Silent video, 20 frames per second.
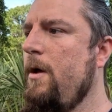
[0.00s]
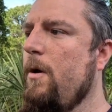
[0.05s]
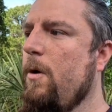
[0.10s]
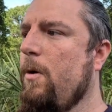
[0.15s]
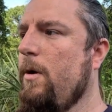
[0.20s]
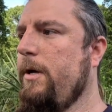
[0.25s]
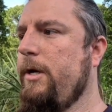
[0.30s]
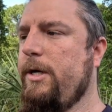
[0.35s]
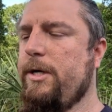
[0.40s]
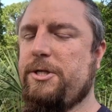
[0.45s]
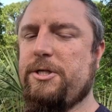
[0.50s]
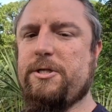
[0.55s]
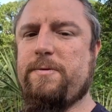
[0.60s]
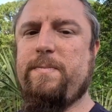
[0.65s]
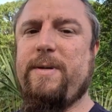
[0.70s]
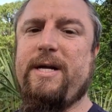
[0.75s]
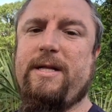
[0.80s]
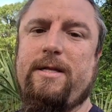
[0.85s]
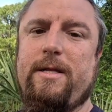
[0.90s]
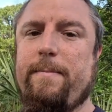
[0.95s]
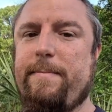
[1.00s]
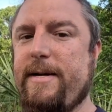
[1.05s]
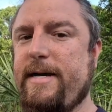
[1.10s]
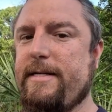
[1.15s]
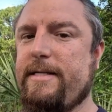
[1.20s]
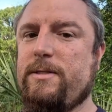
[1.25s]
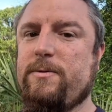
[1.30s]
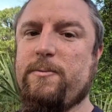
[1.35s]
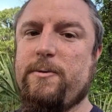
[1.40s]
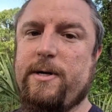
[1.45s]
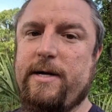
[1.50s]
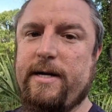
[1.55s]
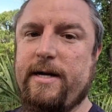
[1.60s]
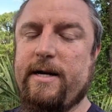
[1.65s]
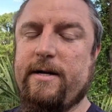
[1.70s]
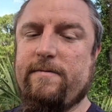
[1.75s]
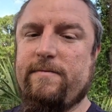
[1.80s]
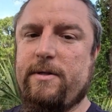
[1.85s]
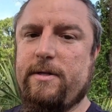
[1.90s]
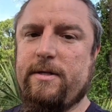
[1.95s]
Or you could just pick the best one
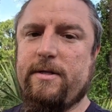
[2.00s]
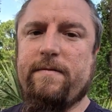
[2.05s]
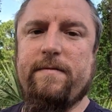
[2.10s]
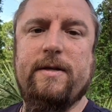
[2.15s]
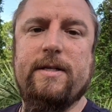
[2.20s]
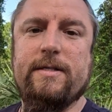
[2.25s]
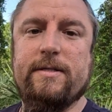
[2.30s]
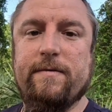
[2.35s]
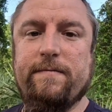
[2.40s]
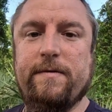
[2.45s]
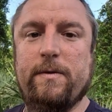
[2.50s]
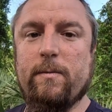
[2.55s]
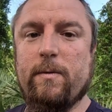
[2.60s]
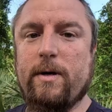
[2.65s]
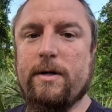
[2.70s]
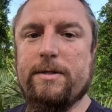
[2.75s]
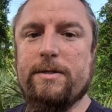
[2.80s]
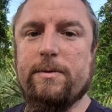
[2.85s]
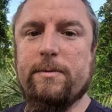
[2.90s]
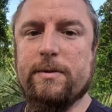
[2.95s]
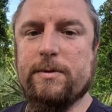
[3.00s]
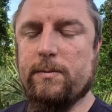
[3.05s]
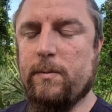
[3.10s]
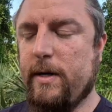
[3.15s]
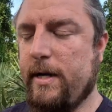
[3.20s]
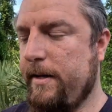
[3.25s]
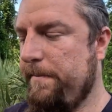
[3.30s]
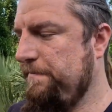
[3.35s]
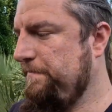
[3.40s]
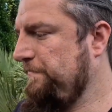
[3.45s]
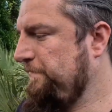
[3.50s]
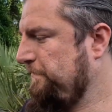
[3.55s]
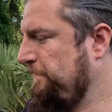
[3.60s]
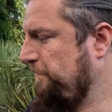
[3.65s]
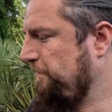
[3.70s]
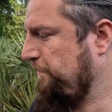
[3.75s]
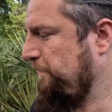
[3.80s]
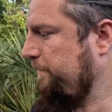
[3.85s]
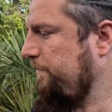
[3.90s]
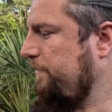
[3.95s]
out of all of these if you want to as well.
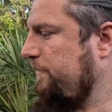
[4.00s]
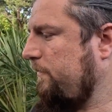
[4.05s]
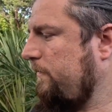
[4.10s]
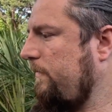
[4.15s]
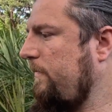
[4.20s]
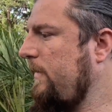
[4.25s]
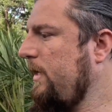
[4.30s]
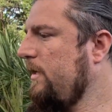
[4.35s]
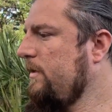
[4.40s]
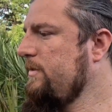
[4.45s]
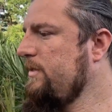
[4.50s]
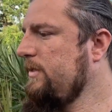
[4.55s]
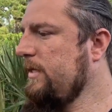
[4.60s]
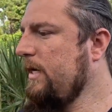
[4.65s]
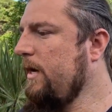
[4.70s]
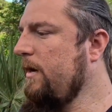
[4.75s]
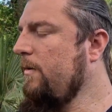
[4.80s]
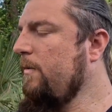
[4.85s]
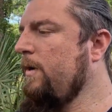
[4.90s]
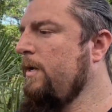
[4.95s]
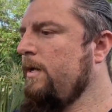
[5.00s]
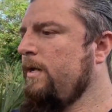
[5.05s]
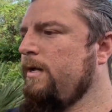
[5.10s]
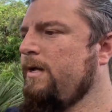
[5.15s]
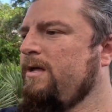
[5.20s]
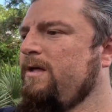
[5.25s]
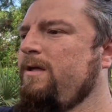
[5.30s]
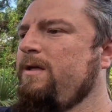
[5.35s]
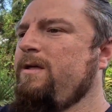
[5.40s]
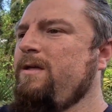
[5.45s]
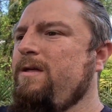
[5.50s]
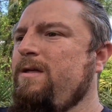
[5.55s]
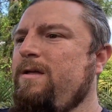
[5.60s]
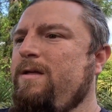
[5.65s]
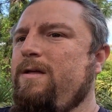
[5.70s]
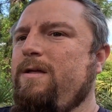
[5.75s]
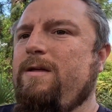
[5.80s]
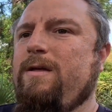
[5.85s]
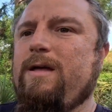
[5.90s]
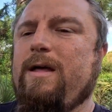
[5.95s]
So
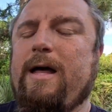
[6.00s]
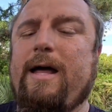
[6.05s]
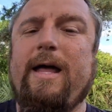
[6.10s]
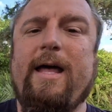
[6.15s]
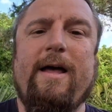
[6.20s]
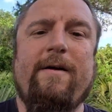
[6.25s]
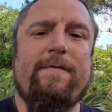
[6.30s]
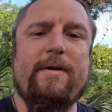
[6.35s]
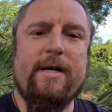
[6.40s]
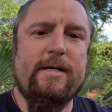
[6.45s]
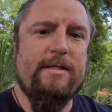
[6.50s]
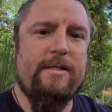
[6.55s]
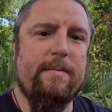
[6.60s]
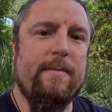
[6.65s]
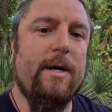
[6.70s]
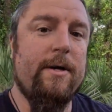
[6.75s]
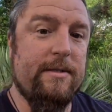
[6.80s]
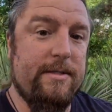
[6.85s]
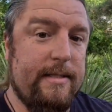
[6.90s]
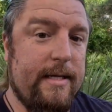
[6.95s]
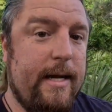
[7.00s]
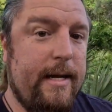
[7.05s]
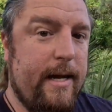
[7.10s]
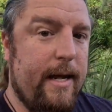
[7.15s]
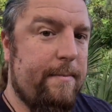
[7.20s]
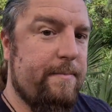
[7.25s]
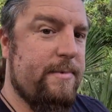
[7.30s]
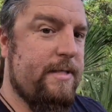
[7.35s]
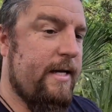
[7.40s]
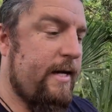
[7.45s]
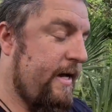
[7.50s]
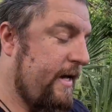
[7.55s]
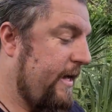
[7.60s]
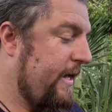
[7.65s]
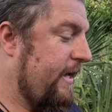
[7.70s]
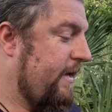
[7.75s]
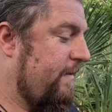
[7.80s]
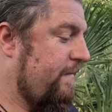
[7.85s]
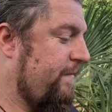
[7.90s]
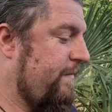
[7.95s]
I have custom mode set up to
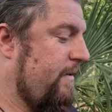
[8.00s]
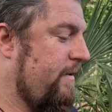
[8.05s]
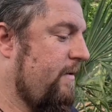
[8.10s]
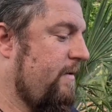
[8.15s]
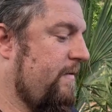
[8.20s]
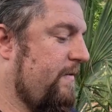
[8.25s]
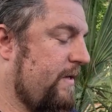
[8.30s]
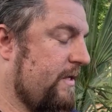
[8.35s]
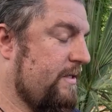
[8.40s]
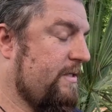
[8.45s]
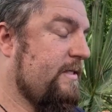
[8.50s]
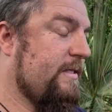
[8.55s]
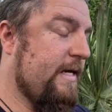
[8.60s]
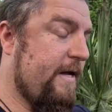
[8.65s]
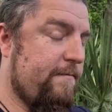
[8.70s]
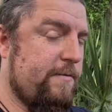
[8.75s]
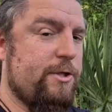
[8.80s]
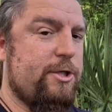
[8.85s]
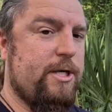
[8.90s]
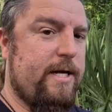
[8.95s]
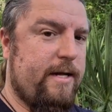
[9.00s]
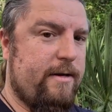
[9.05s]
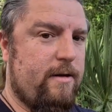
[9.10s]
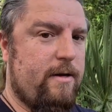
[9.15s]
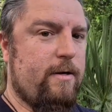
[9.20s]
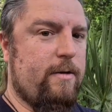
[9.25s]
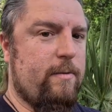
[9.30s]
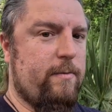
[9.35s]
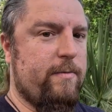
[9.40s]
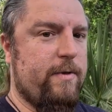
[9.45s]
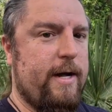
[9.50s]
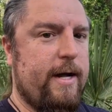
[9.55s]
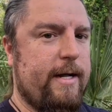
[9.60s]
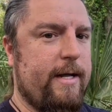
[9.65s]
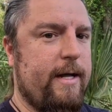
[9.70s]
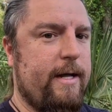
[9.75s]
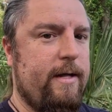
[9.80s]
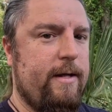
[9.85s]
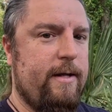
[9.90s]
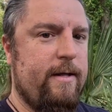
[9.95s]
have this 7-shot auto
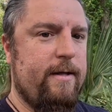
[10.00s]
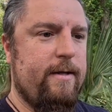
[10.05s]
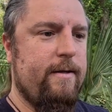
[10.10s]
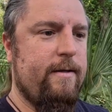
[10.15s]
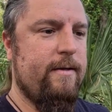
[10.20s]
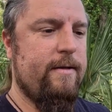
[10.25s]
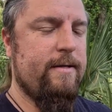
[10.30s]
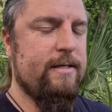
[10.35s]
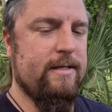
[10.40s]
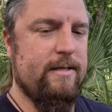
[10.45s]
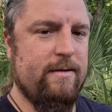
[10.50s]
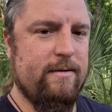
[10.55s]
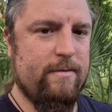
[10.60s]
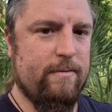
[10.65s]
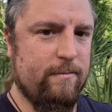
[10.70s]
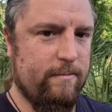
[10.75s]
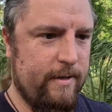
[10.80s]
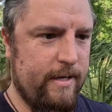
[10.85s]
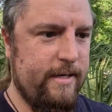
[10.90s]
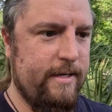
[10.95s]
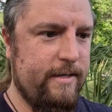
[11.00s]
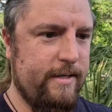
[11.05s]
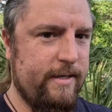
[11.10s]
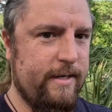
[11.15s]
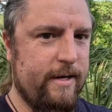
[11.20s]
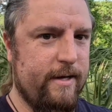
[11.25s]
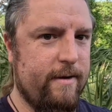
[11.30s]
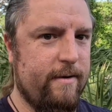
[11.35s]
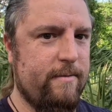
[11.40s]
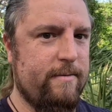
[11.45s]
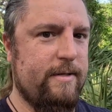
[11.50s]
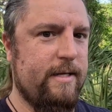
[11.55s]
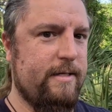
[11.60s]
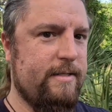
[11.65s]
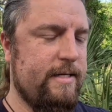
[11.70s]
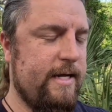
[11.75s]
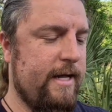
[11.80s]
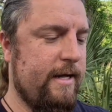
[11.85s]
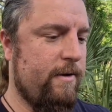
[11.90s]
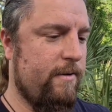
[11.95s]
bracket ready to go that
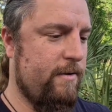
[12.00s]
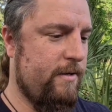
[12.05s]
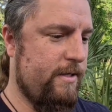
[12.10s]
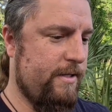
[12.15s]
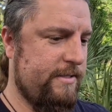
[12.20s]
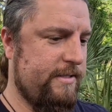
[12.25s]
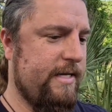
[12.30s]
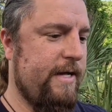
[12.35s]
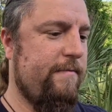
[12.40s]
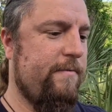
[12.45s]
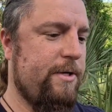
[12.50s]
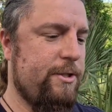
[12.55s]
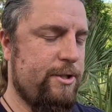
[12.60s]
take all 7